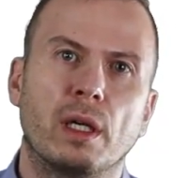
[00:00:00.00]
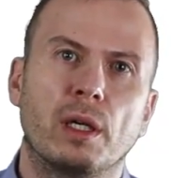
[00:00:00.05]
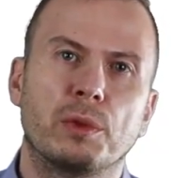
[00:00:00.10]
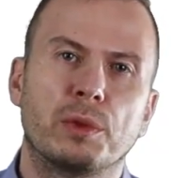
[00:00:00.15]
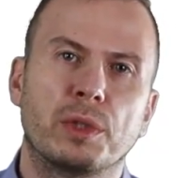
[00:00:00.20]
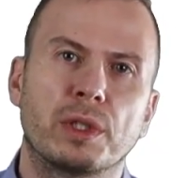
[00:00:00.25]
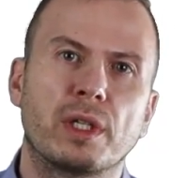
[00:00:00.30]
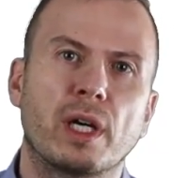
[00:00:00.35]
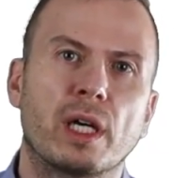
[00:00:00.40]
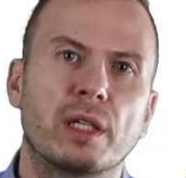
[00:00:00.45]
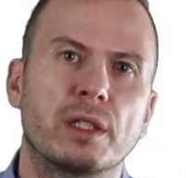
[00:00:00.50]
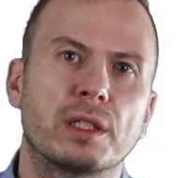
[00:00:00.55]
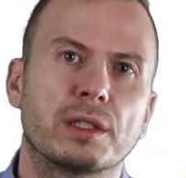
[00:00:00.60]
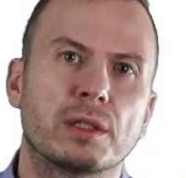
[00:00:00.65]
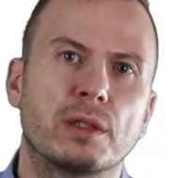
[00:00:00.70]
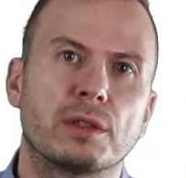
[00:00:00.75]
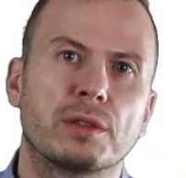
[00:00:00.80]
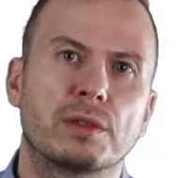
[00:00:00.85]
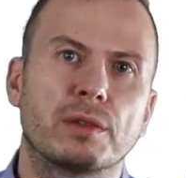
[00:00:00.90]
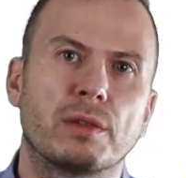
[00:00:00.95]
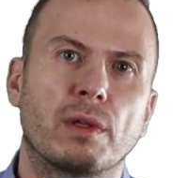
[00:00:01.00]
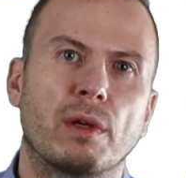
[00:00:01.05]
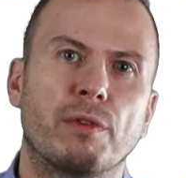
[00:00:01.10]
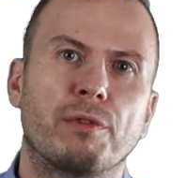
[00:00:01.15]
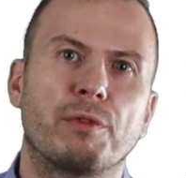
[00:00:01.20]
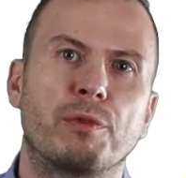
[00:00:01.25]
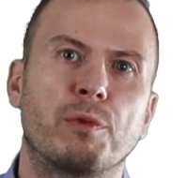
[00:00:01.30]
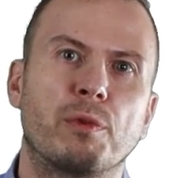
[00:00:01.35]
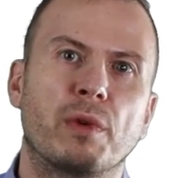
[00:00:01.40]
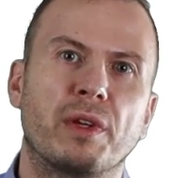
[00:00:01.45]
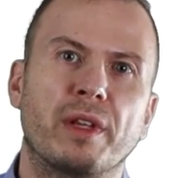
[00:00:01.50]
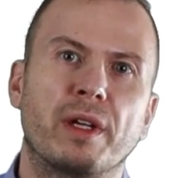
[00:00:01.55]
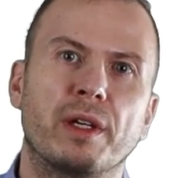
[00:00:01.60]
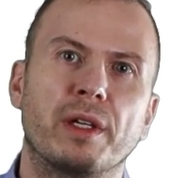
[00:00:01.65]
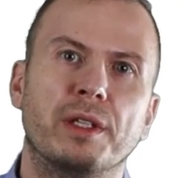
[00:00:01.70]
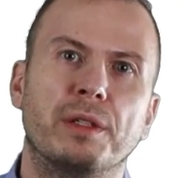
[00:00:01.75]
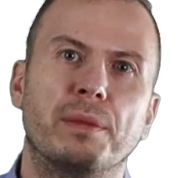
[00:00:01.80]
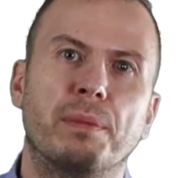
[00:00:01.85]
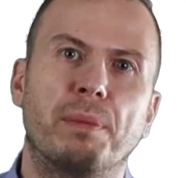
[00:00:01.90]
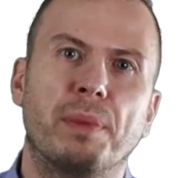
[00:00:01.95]
regardless of whether
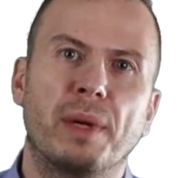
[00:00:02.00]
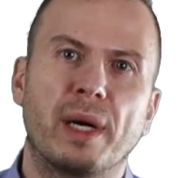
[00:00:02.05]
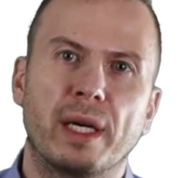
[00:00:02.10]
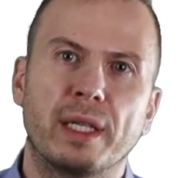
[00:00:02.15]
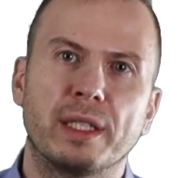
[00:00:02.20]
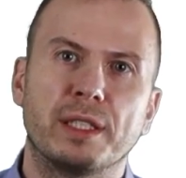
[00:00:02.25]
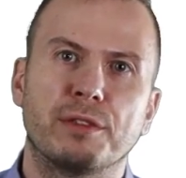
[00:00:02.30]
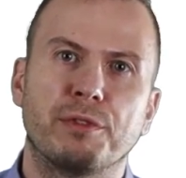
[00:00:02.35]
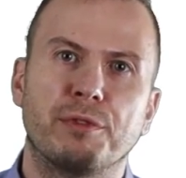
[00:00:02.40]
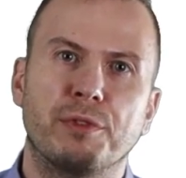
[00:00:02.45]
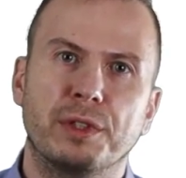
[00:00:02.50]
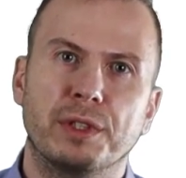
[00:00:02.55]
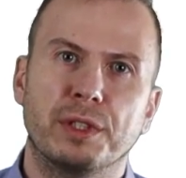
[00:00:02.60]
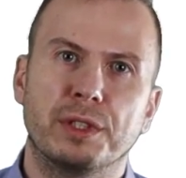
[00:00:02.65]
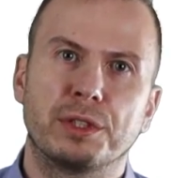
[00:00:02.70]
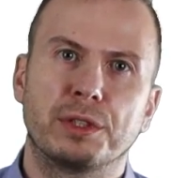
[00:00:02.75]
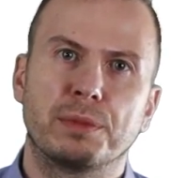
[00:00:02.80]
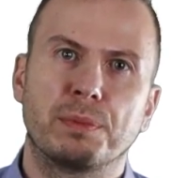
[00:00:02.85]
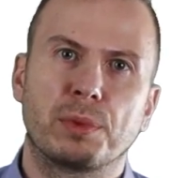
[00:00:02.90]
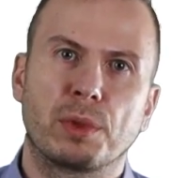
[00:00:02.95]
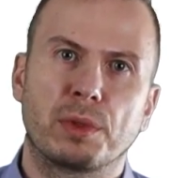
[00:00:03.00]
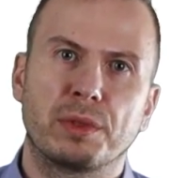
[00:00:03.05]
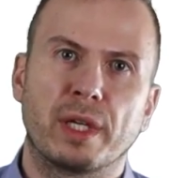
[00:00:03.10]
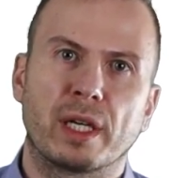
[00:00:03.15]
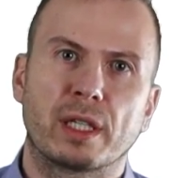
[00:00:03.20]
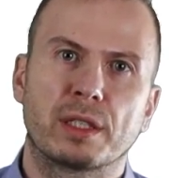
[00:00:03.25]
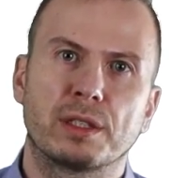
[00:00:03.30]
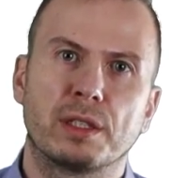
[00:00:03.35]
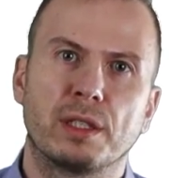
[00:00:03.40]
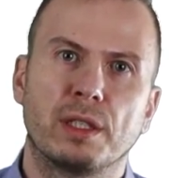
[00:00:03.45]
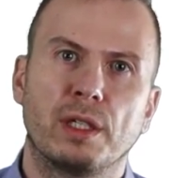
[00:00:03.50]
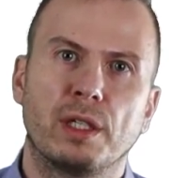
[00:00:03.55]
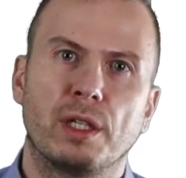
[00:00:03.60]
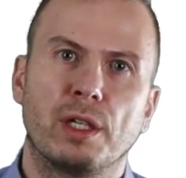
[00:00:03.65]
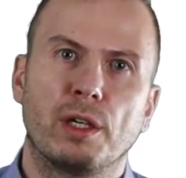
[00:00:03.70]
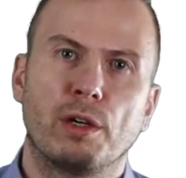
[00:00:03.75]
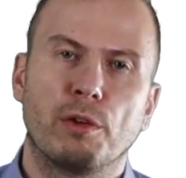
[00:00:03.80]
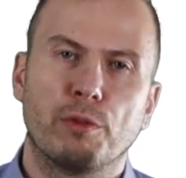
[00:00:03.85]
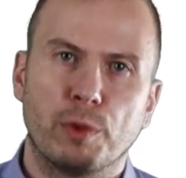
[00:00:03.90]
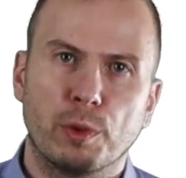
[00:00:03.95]
it buys finished products
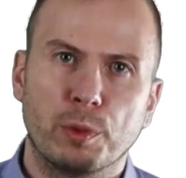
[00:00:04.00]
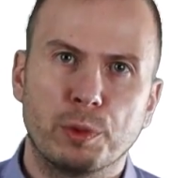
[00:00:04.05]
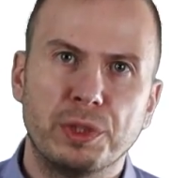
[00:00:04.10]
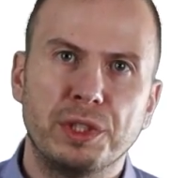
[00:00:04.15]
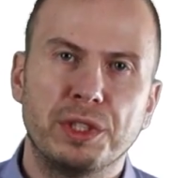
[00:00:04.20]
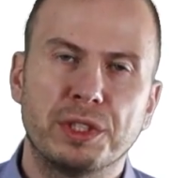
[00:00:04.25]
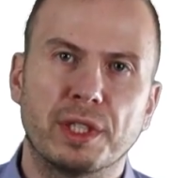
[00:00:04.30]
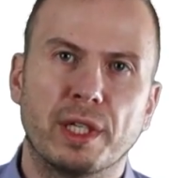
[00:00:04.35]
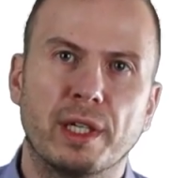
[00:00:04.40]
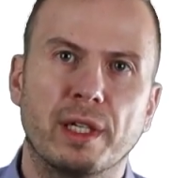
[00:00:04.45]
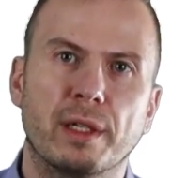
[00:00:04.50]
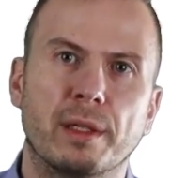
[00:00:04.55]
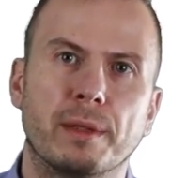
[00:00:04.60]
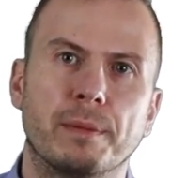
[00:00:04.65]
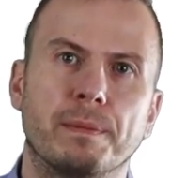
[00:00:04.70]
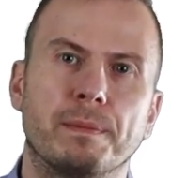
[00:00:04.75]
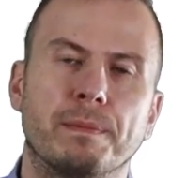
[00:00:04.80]
for resale.